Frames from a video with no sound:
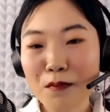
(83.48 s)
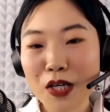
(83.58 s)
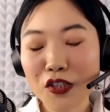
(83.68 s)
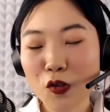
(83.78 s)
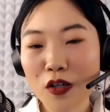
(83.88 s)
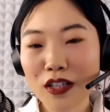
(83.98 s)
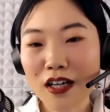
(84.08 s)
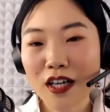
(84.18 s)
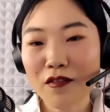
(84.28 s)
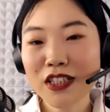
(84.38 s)
Because during
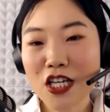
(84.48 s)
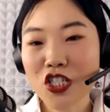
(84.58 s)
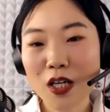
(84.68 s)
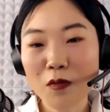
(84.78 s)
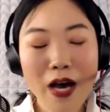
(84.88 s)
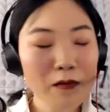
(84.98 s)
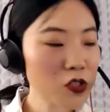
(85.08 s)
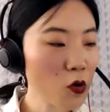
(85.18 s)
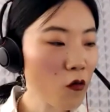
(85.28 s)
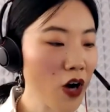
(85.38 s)
the conversation that we have
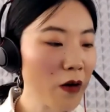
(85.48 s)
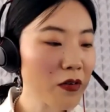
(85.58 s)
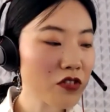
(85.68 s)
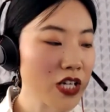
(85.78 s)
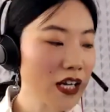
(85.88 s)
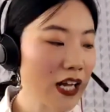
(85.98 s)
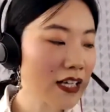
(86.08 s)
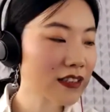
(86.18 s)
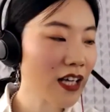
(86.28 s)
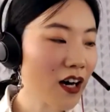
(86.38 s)
so far, we
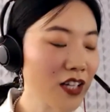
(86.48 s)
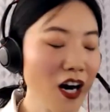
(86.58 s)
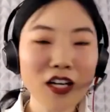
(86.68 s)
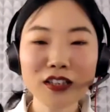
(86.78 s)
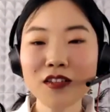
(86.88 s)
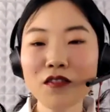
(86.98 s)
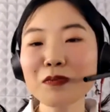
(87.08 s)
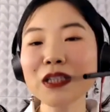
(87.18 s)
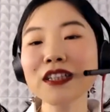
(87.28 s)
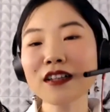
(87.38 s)
realize there are lots of
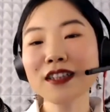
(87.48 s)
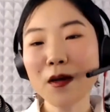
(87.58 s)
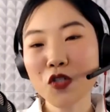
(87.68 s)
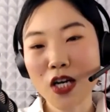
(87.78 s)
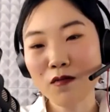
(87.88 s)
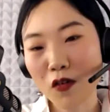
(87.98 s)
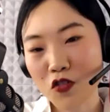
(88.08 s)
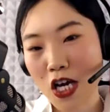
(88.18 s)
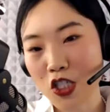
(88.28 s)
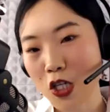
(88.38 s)
misconceptions with
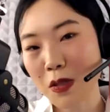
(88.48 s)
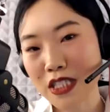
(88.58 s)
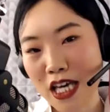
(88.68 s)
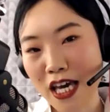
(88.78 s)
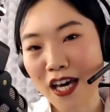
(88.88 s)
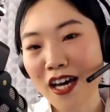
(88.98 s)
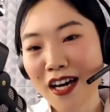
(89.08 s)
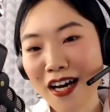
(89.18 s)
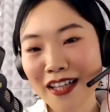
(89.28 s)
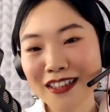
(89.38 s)
ChatGPT.
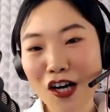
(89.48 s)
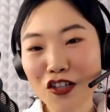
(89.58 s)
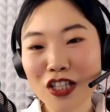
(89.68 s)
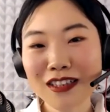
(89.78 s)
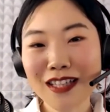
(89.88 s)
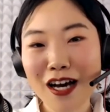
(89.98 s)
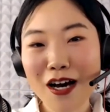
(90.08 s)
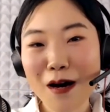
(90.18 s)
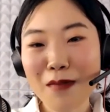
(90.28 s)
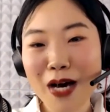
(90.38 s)
It's not just
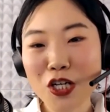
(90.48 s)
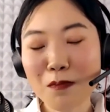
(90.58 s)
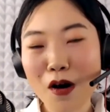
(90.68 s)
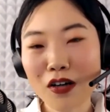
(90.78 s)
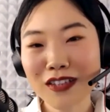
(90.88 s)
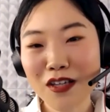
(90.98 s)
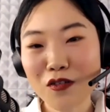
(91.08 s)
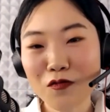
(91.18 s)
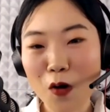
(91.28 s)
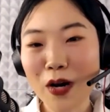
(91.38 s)
a magic box that
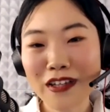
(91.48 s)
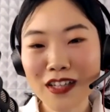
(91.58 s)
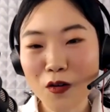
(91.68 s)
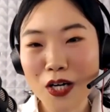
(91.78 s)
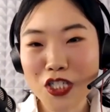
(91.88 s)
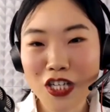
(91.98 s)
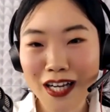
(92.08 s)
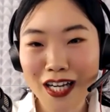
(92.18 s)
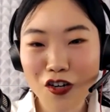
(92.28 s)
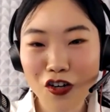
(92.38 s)
you throw in the question
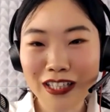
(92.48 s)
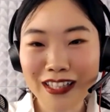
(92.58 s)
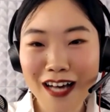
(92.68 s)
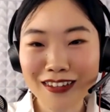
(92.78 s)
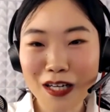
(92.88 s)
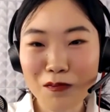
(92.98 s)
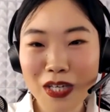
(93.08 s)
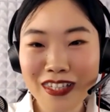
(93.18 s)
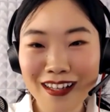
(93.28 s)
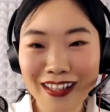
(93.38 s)
and you got an answer
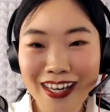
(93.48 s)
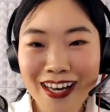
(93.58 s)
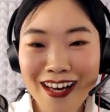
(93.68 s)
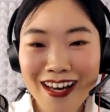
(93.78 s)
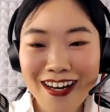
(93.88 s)
immediately.